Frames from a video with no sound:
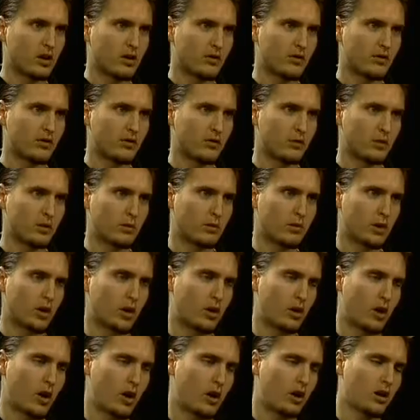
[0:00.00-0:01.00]
of the Gulf will
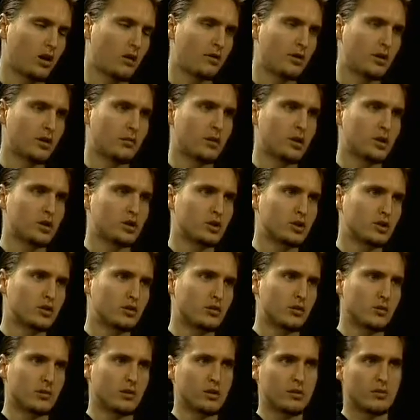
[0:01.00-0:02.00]
blow all of the
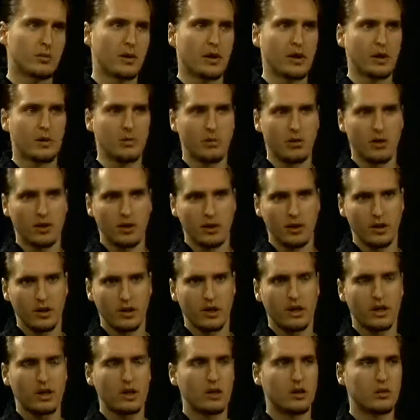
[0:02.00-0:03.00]
emissions from this power
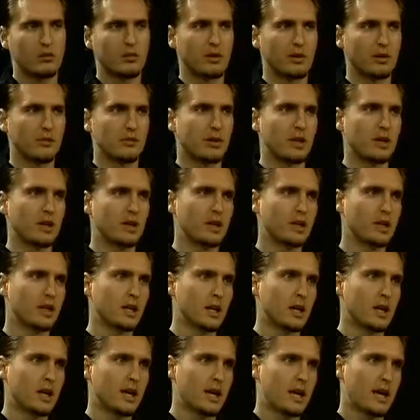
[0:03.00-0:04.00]
plant into Big
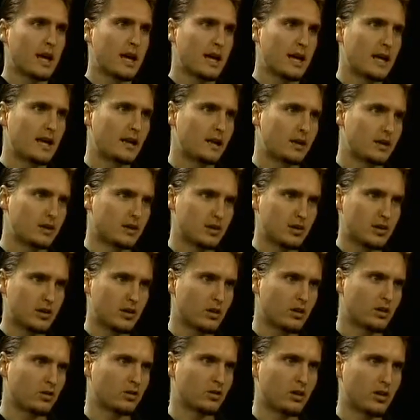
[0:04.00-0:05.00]
Bend and the
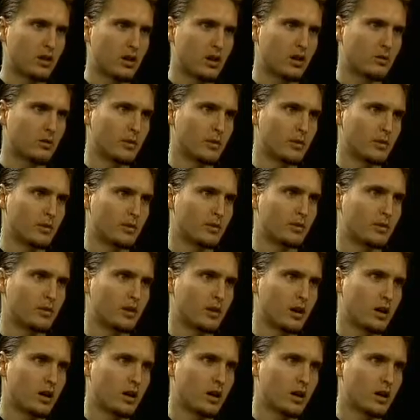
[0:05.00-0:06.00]
Sierra del
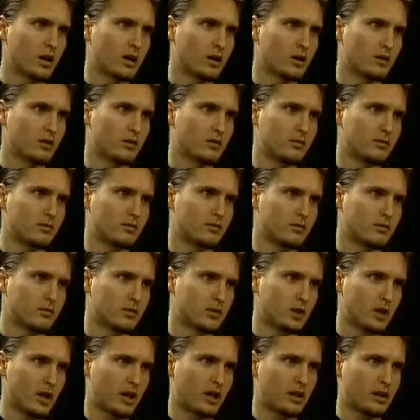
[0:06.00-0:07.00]
Carmen's
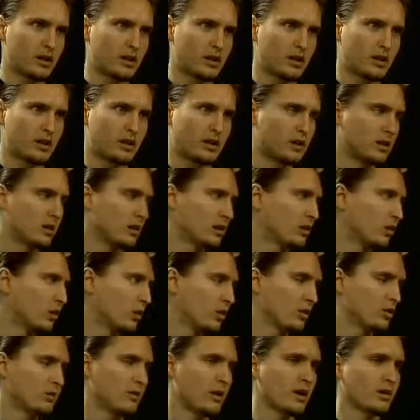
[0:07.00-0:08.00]
site
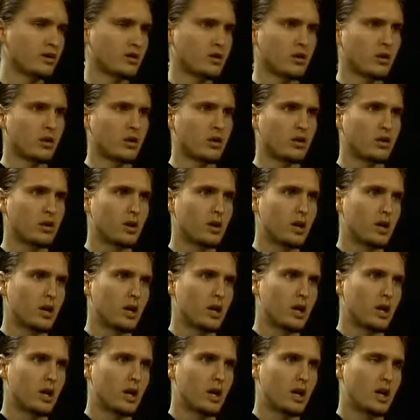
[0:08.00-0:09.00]
in northern Mexico.
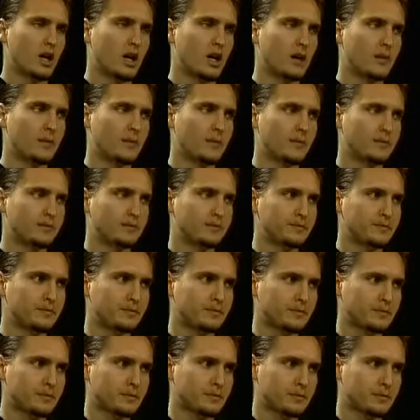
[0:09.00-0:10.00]

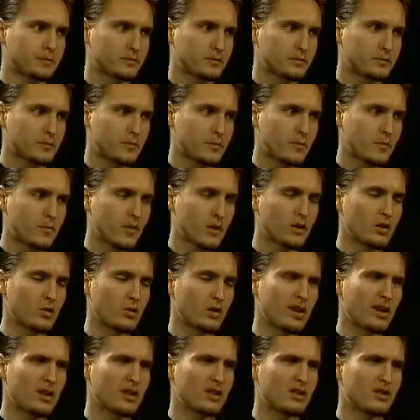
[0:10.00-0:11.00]

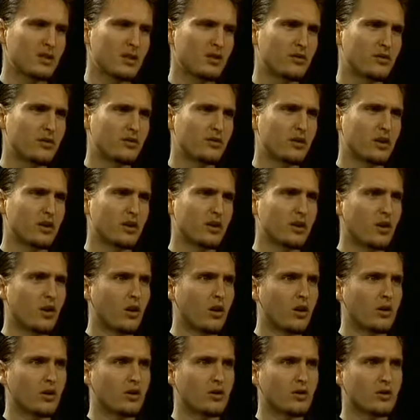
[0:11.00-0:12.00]
The plant itself is very
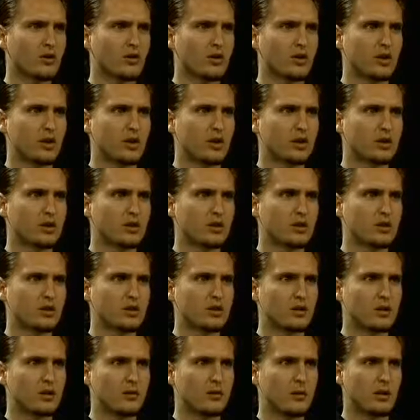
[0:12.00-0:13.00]
large.
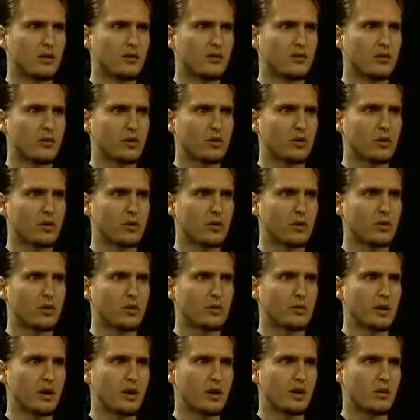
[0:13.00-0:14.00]
It's about
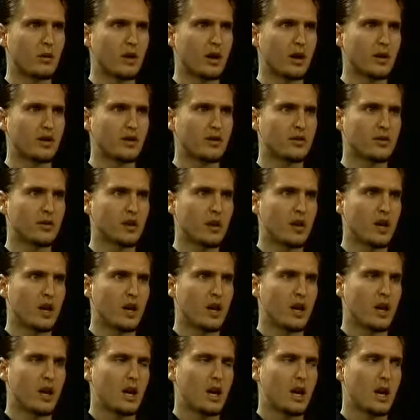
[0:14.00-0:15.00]
1,400 megawatts,